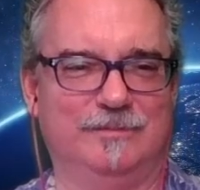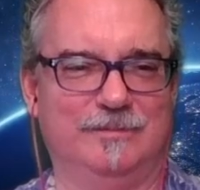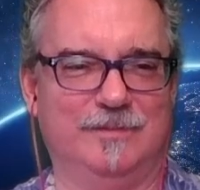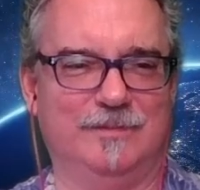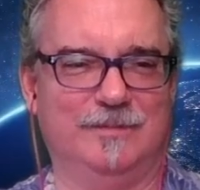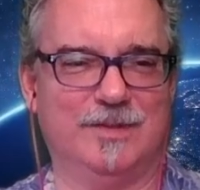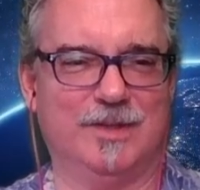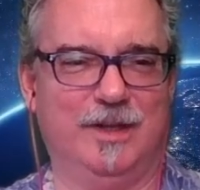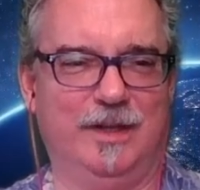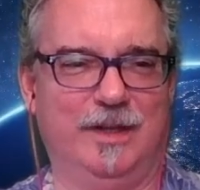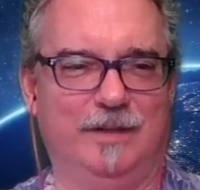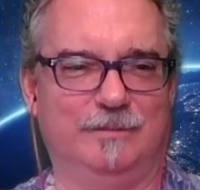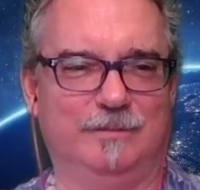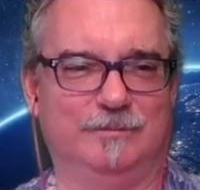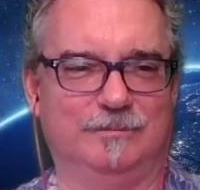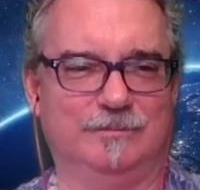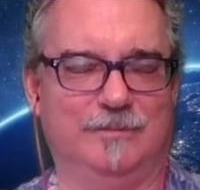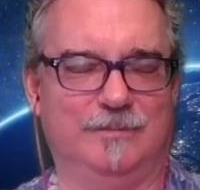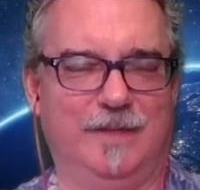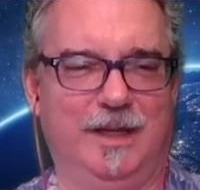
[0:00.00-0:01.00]
That's good.
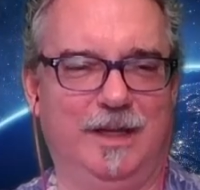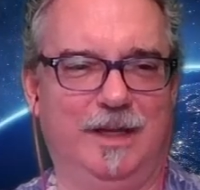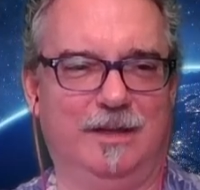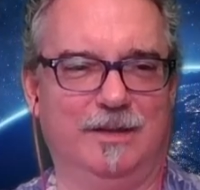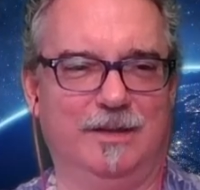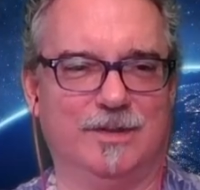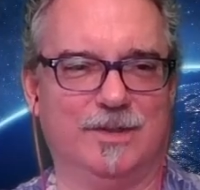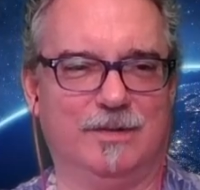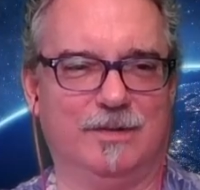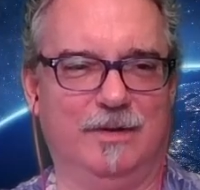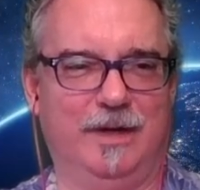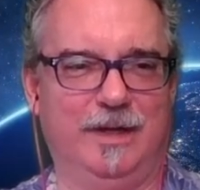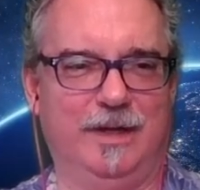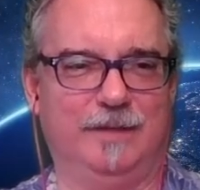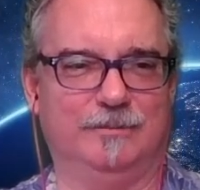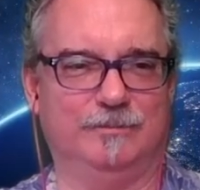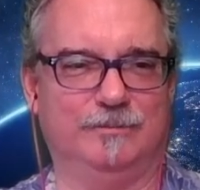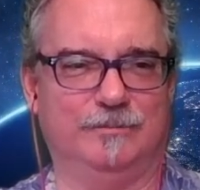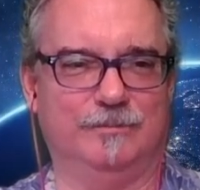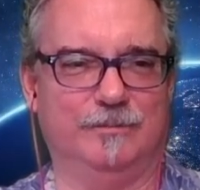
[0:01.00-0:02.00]
Yeah, it looks
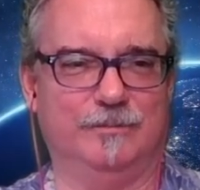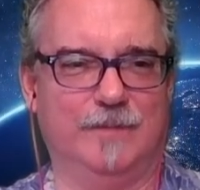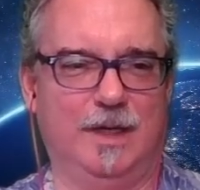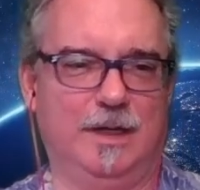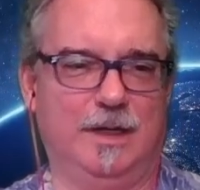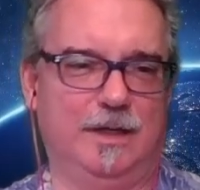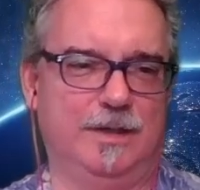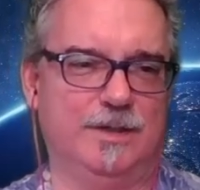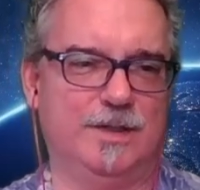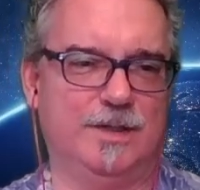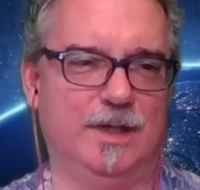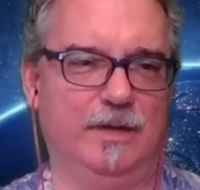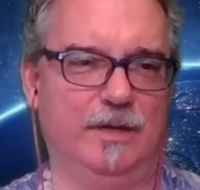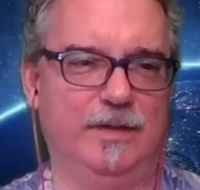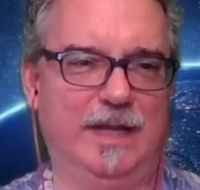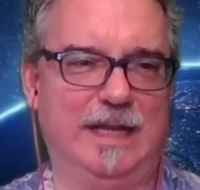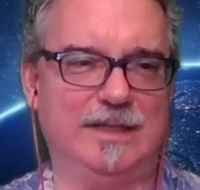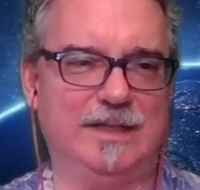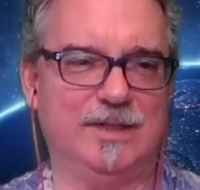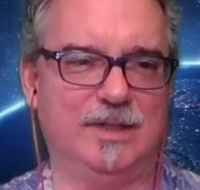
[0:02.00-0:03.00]
great. So
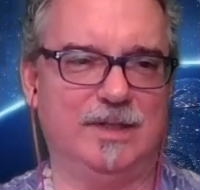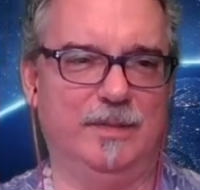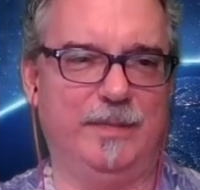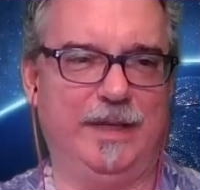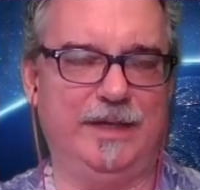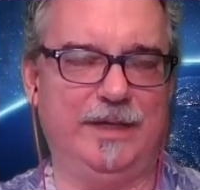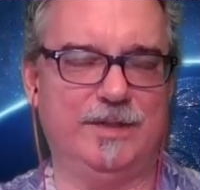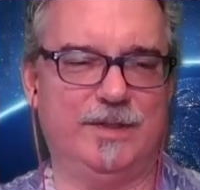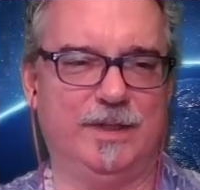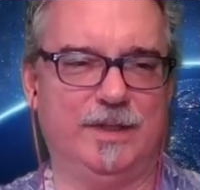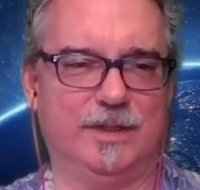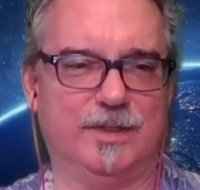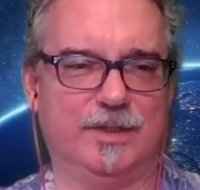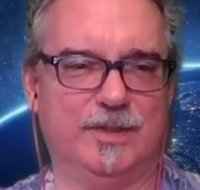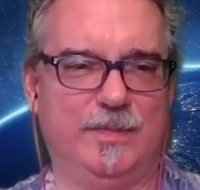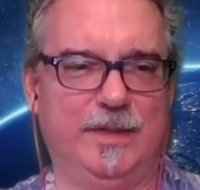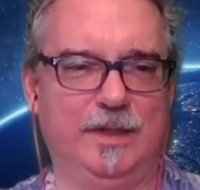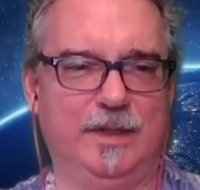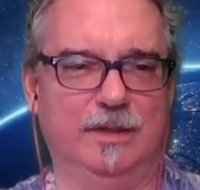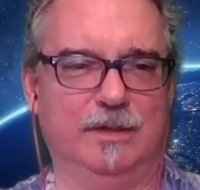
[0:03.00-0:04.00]
that's the basic
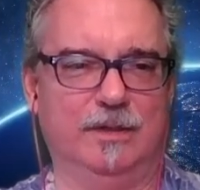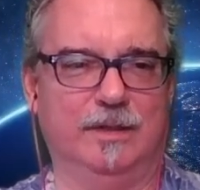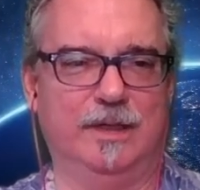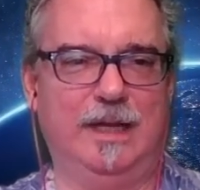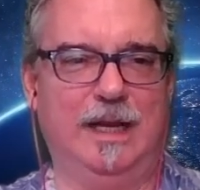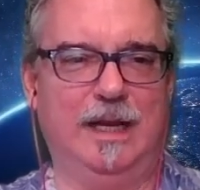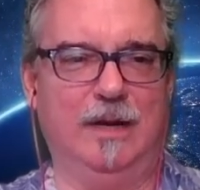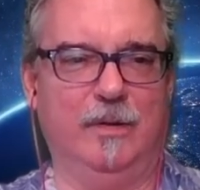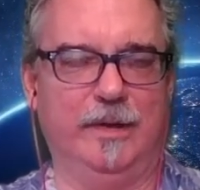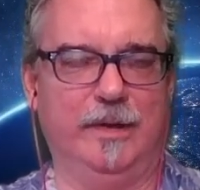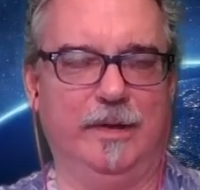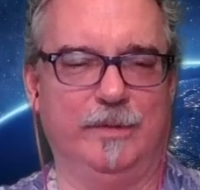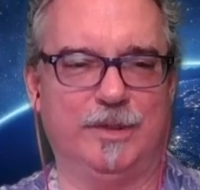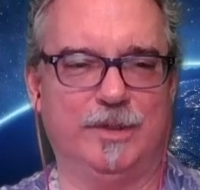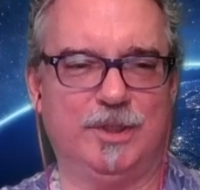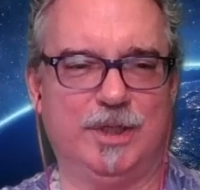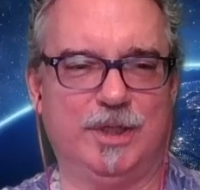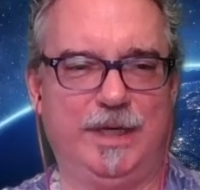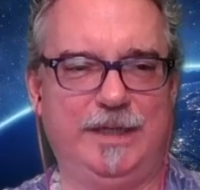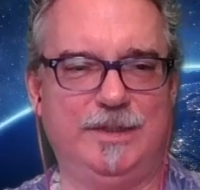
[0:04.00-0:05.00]
spiel and how we would
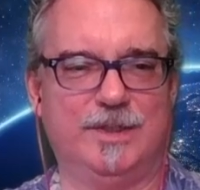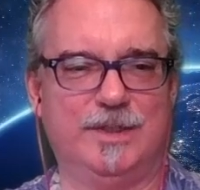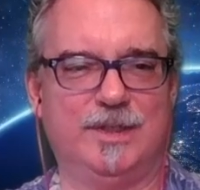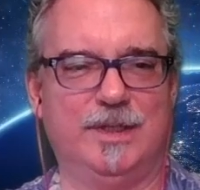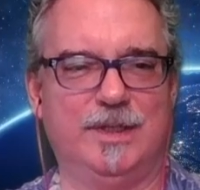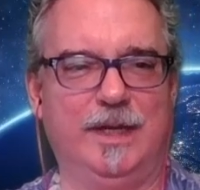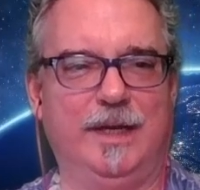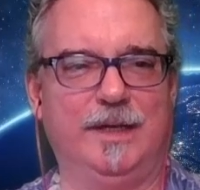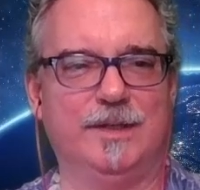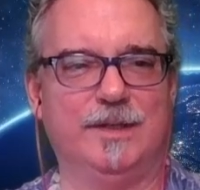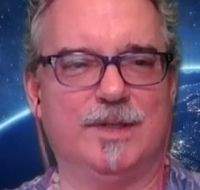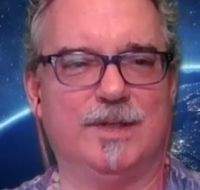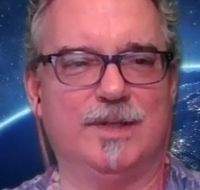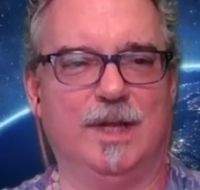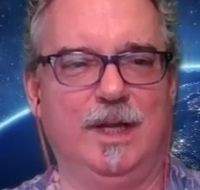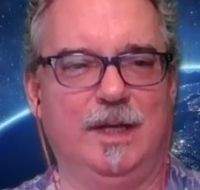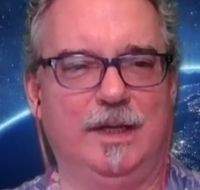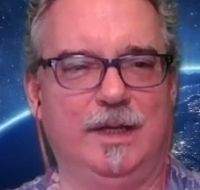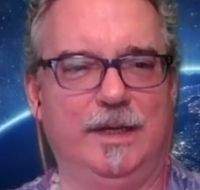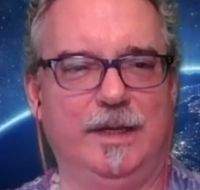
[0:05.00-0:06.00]
change things
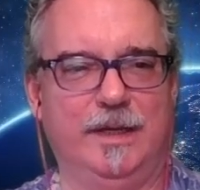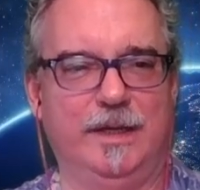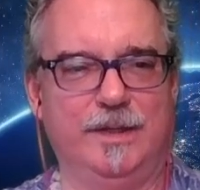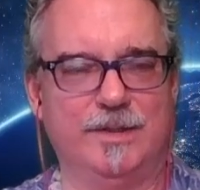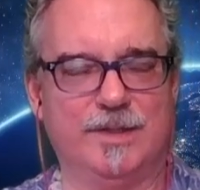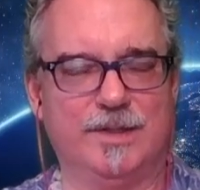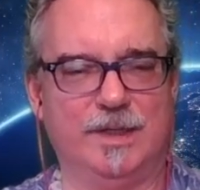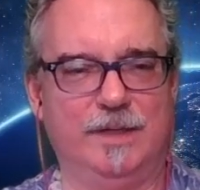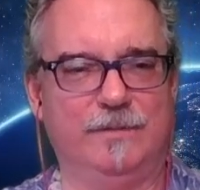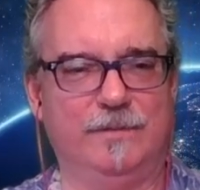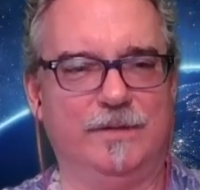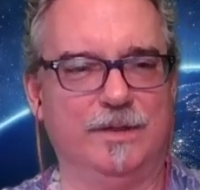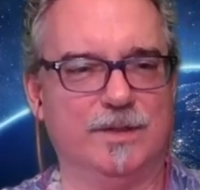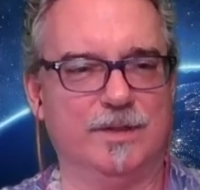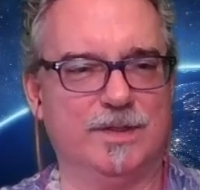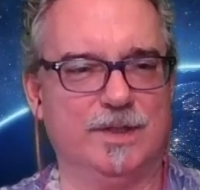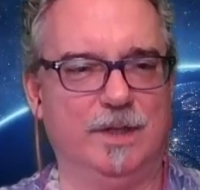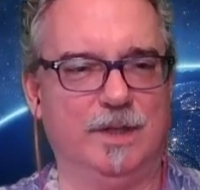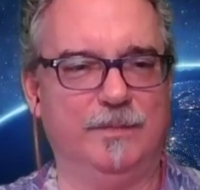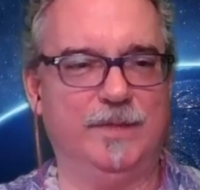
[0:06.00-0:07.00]
is if
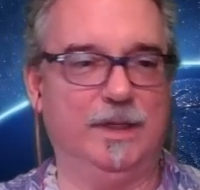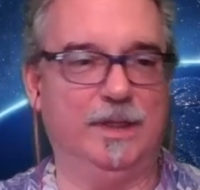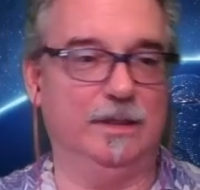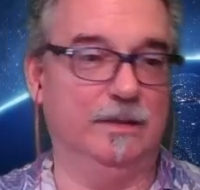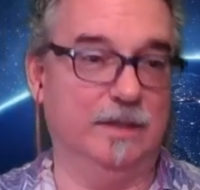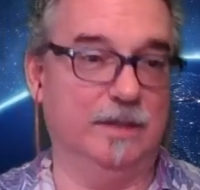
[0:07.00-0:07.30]
there's something,